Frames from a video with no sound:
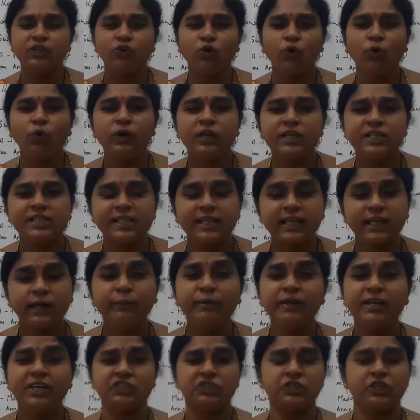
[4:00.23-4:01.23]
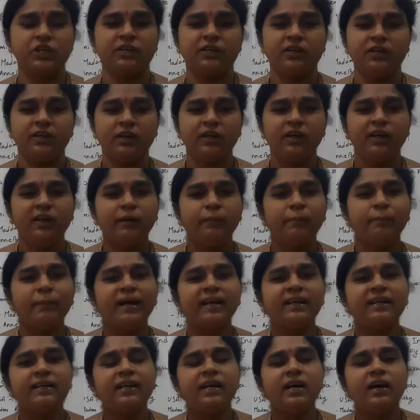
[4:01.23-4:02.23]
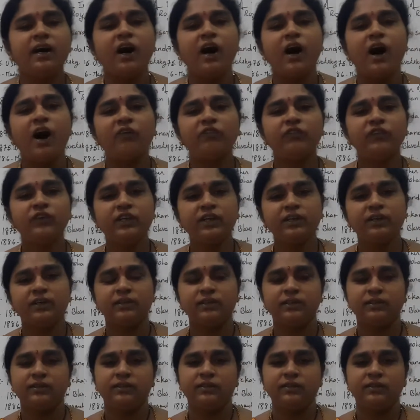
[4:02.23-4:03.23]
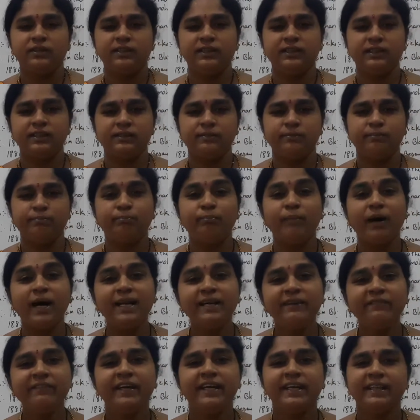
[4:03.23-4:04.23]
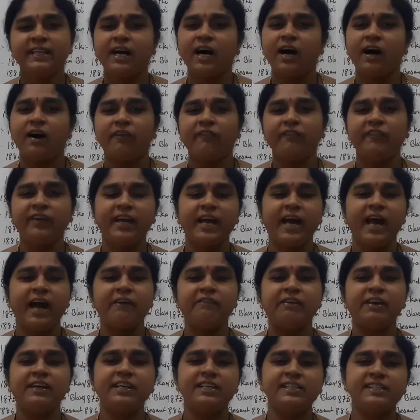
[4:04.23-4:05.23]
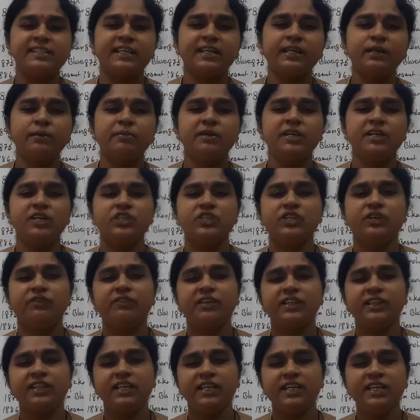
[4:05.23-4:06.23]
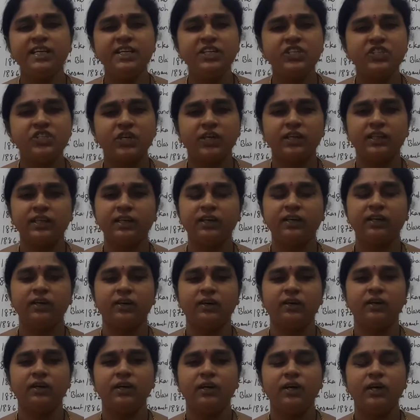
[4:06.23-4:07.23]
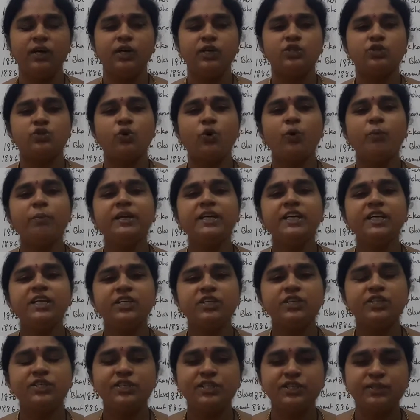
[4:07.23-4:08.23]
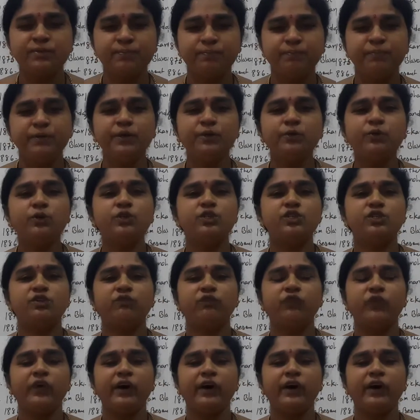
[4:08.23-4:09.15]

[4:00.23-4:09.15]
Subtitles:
no discrimination. But after the Mali Veda, we have a discrimination with each other. So many disputes